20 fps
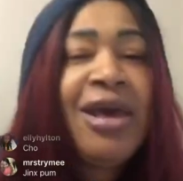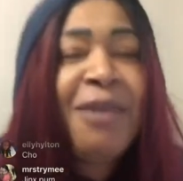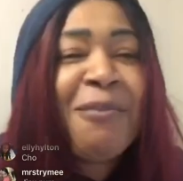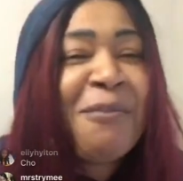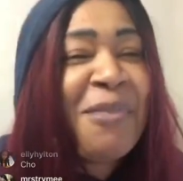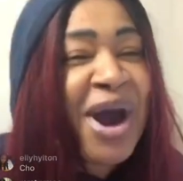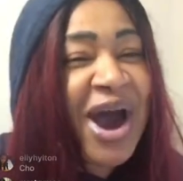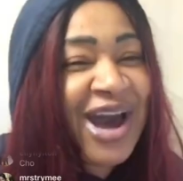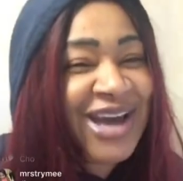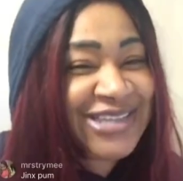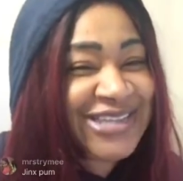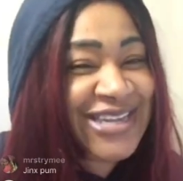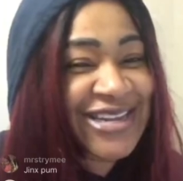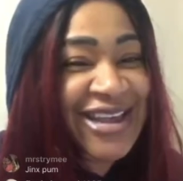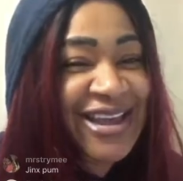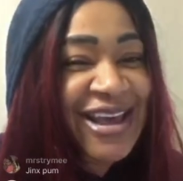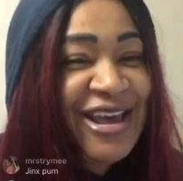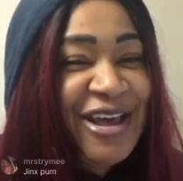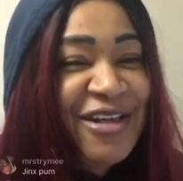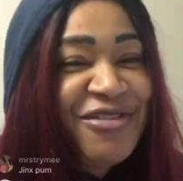
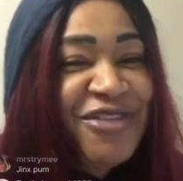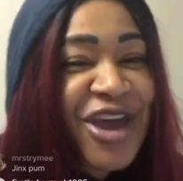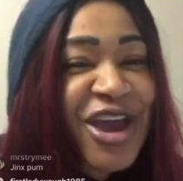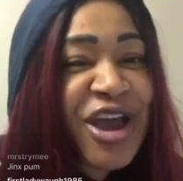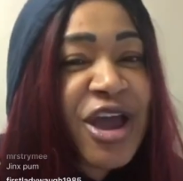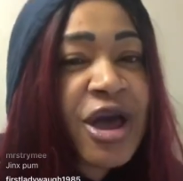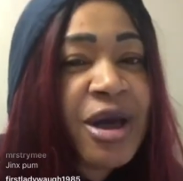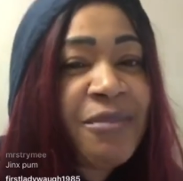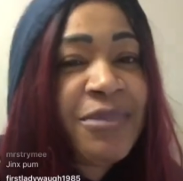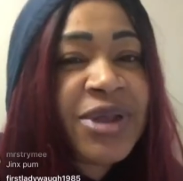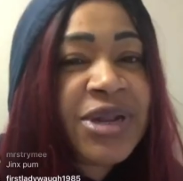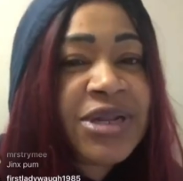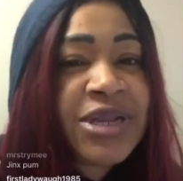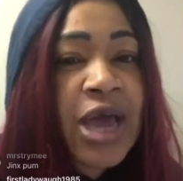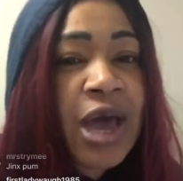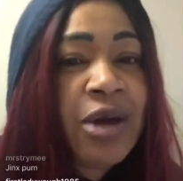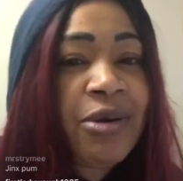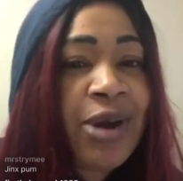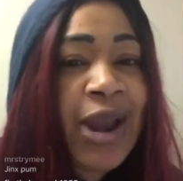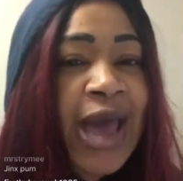but they're coming
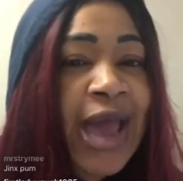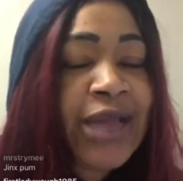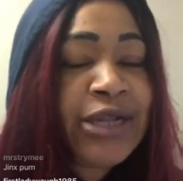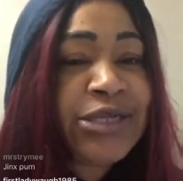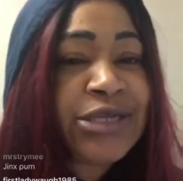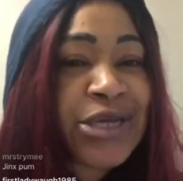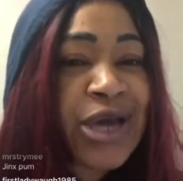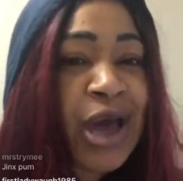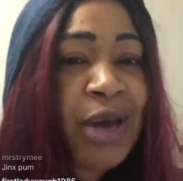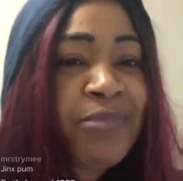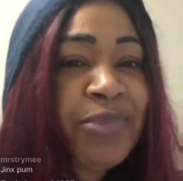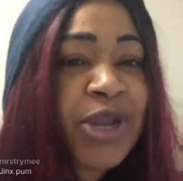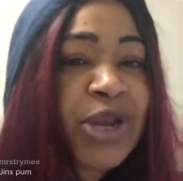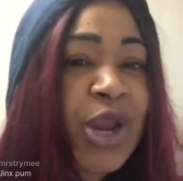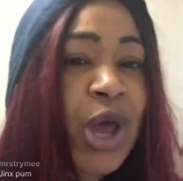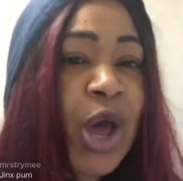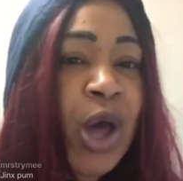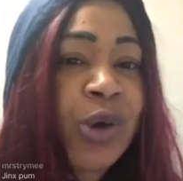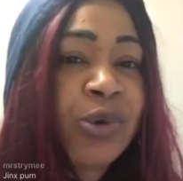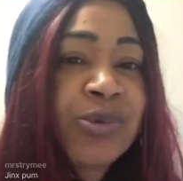down like
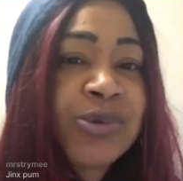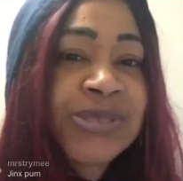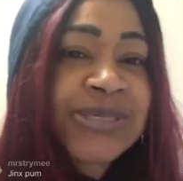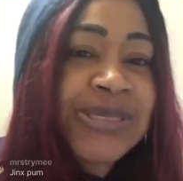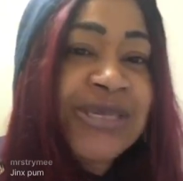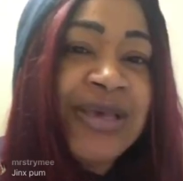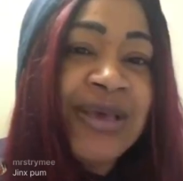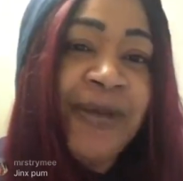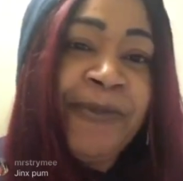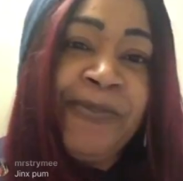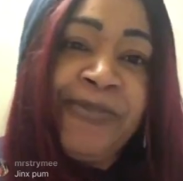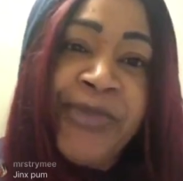dominoes.